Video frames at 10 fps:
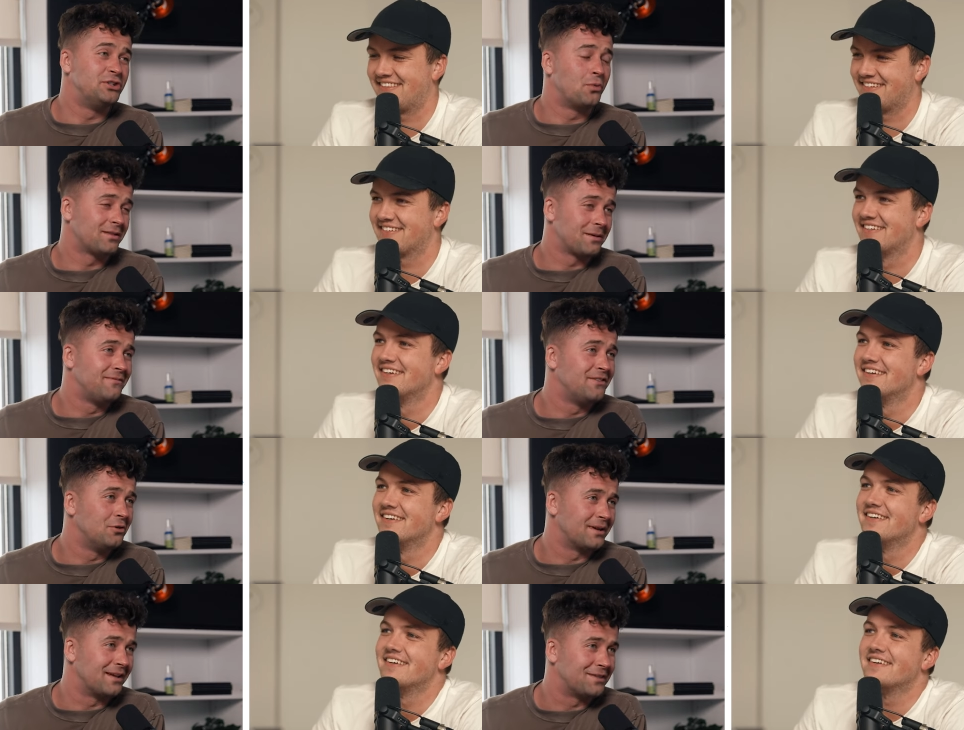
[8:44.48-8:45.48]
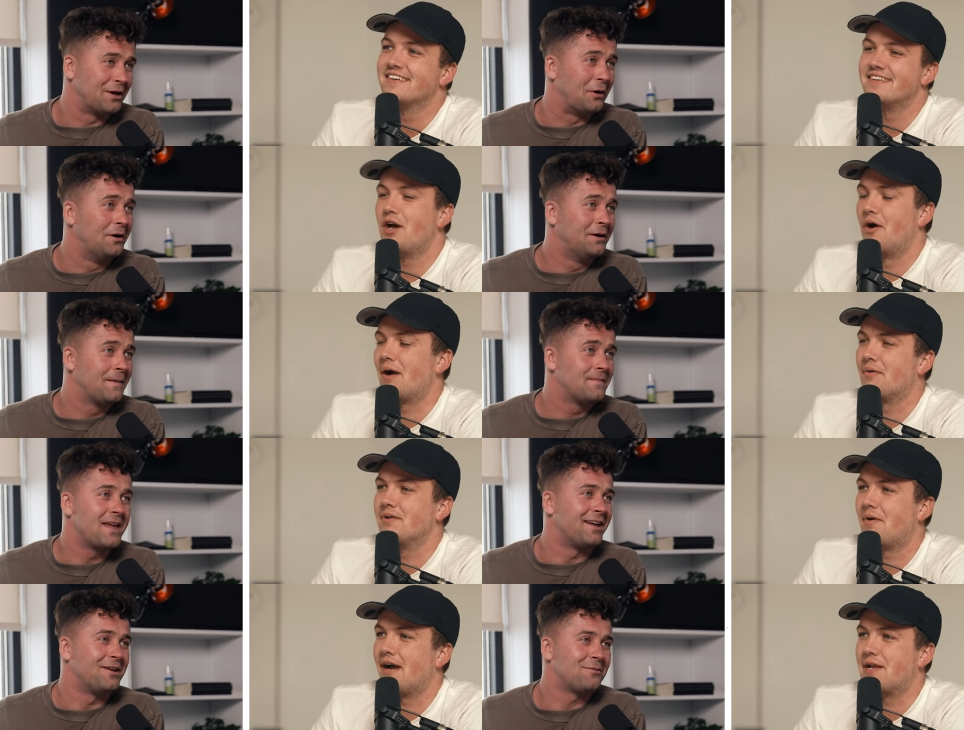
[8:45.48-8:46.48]
Speaker 1: Would you want them filming it though? No, I
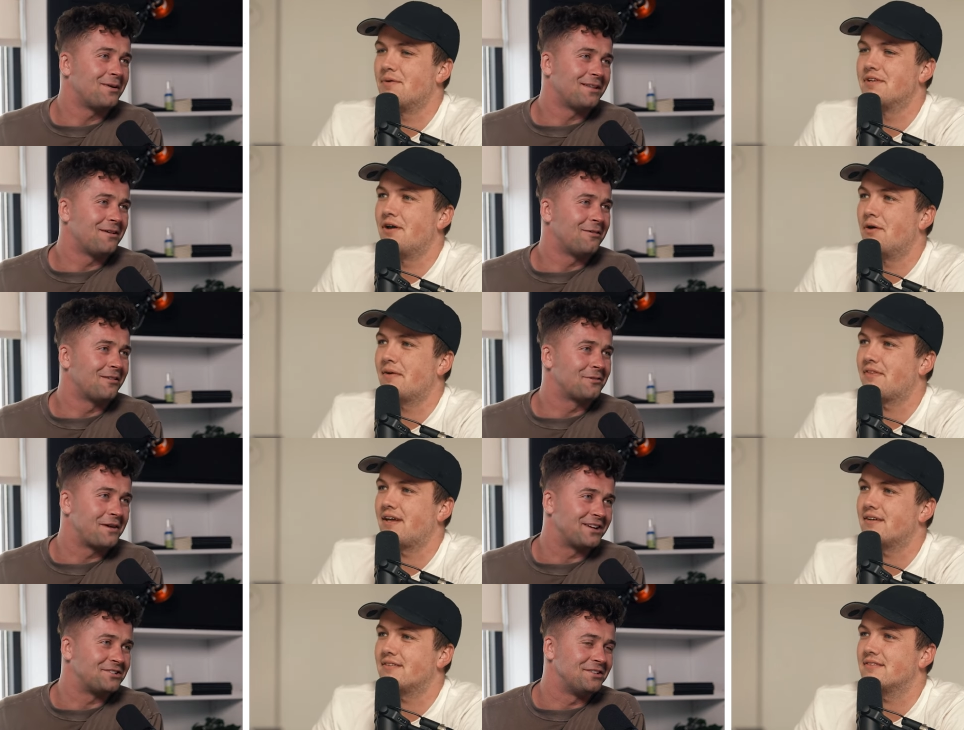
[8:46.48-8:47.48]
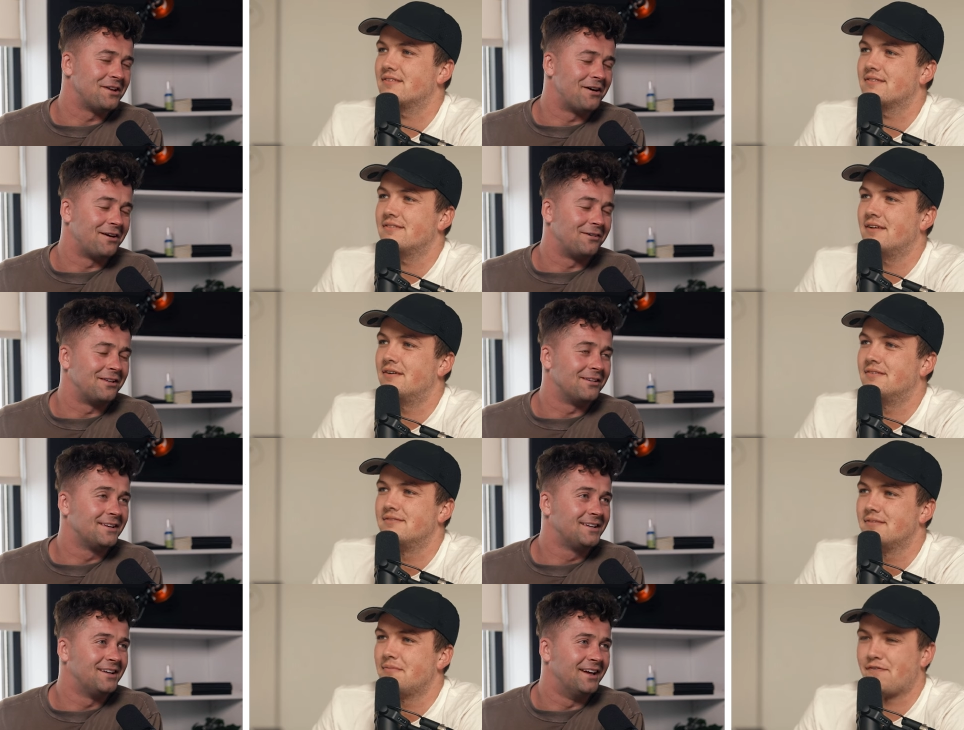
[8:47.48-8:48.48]
wouldn't yeah, want anyone want, to know about the reaction. No, I don't no. either.
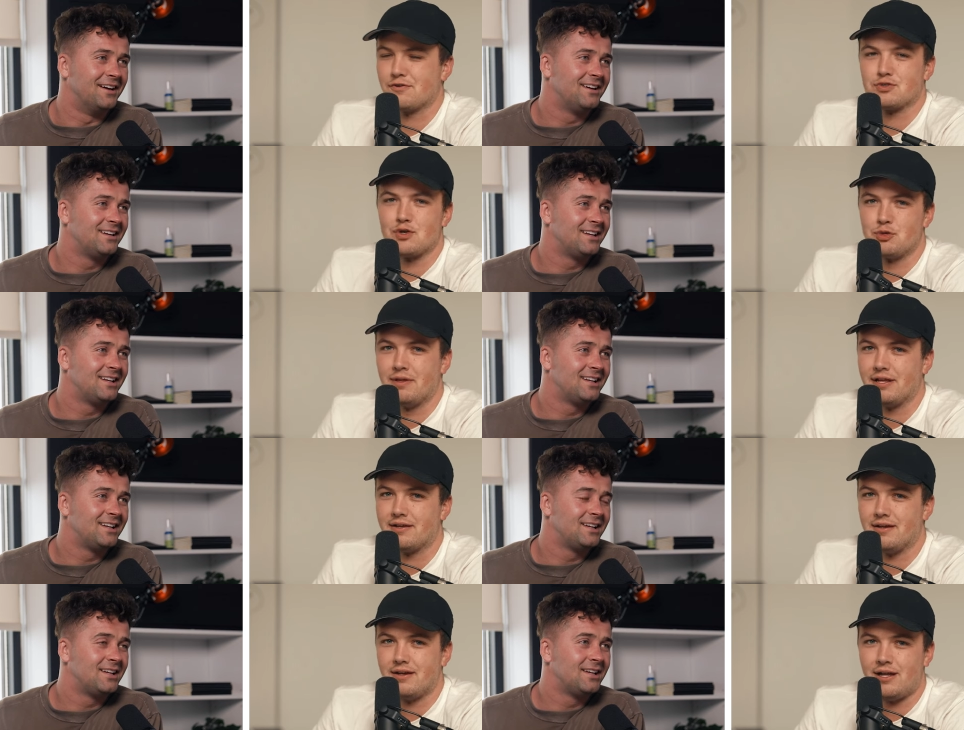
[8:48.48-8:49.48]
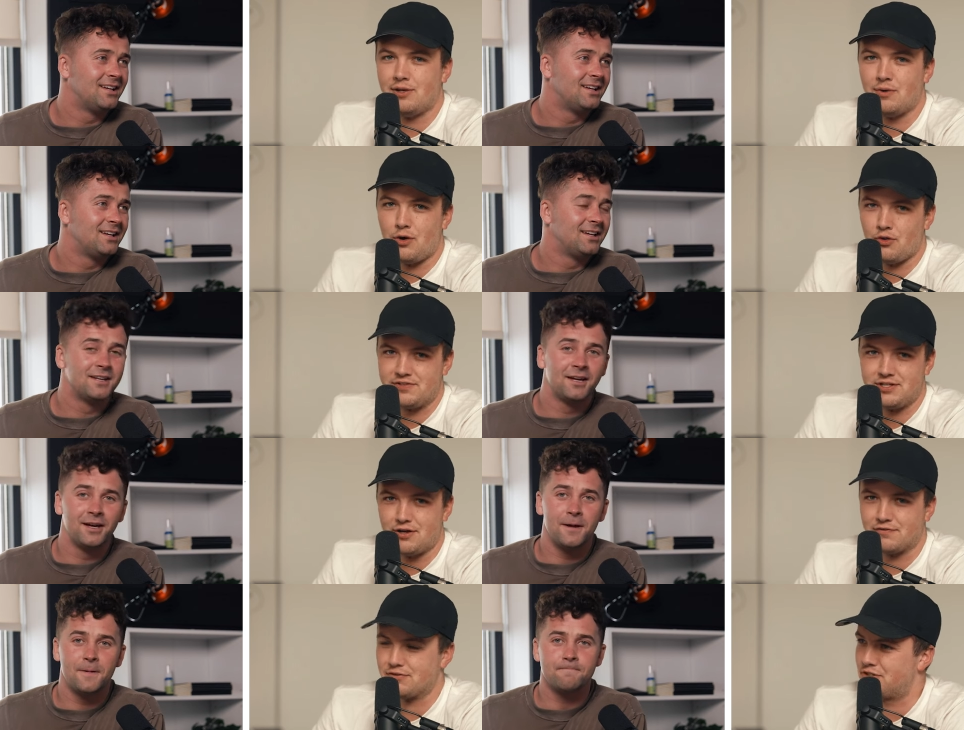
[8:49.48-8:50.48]
Speaker 2: My first question would be like, I know all the
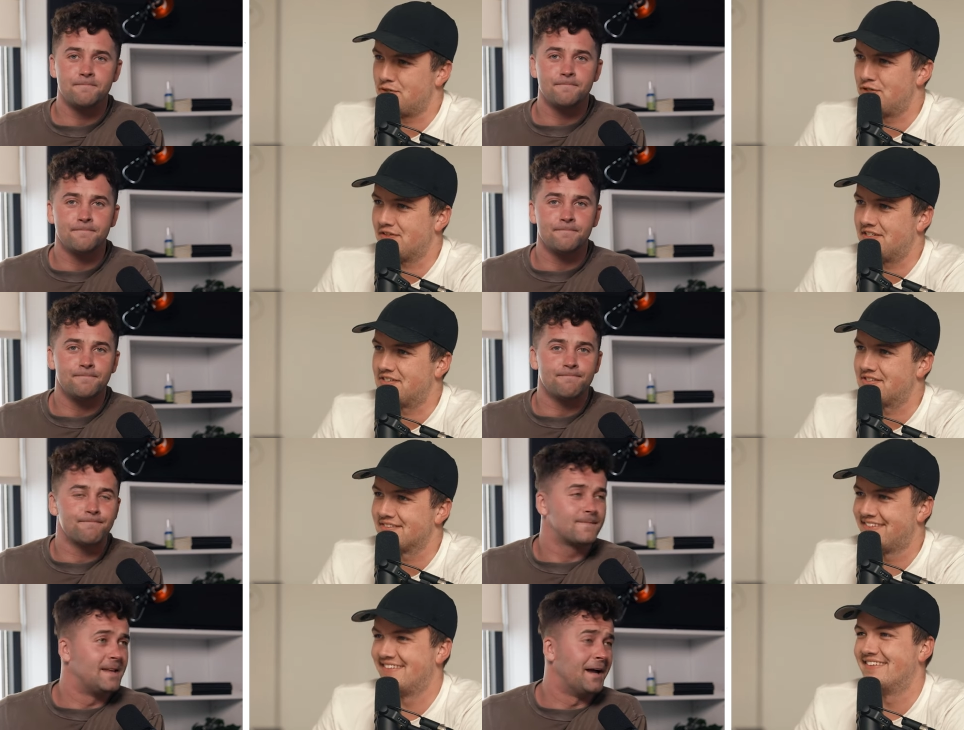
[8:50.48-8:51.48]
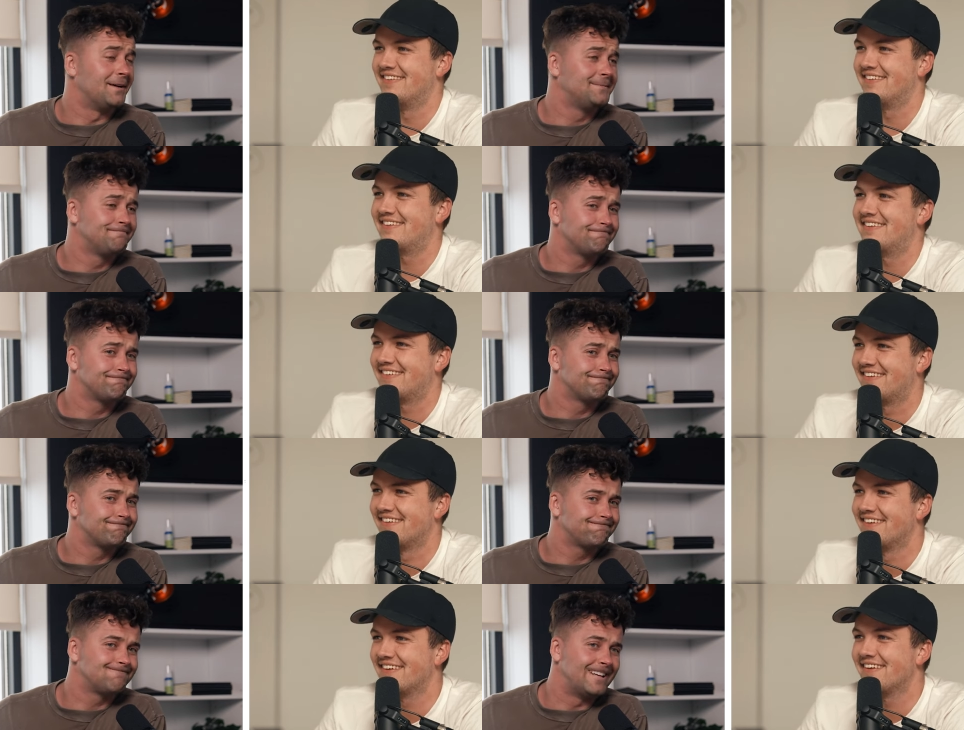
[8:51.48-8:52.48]
photographers who took these.
Speaker 1: Yeah,
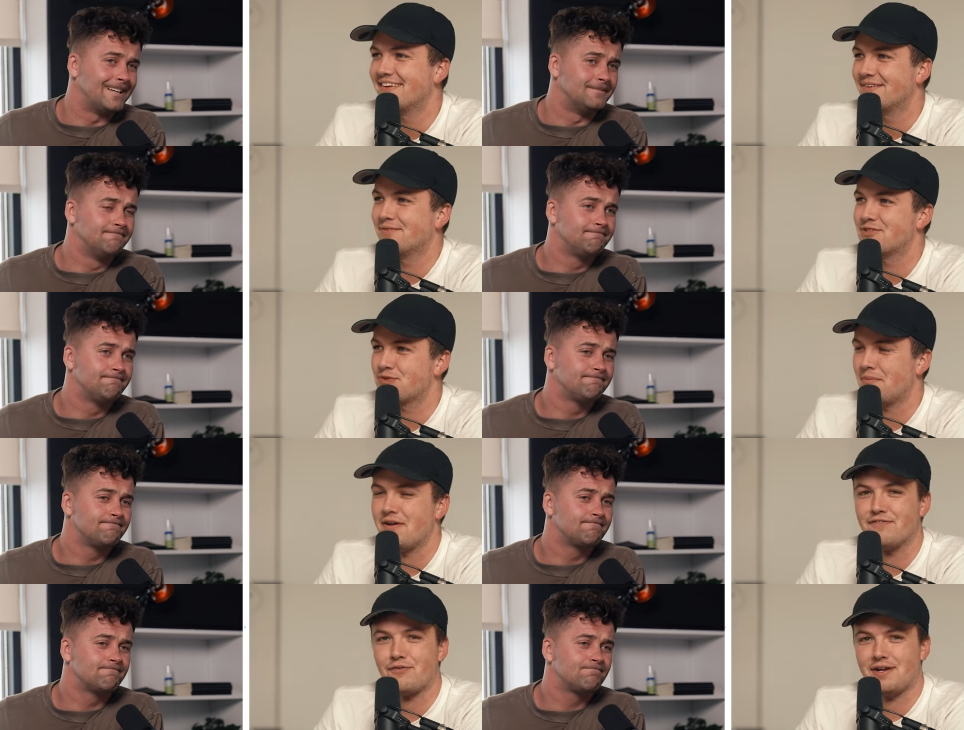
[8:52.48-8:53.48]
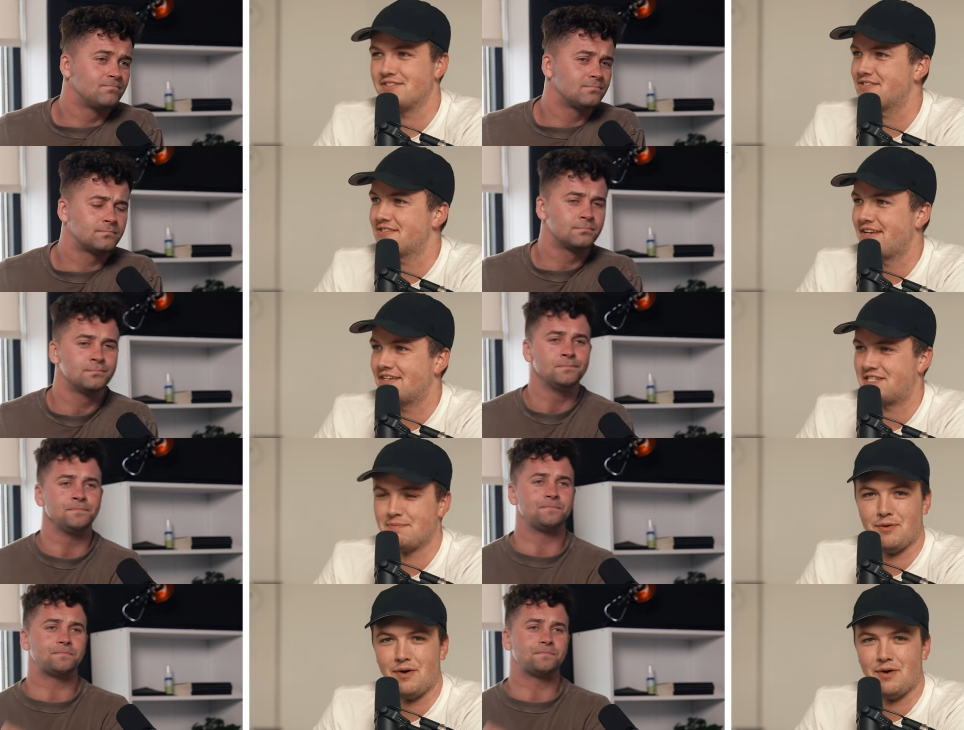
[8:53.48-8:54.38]
yeah.
Speaker 2: Which one of my friends has seen my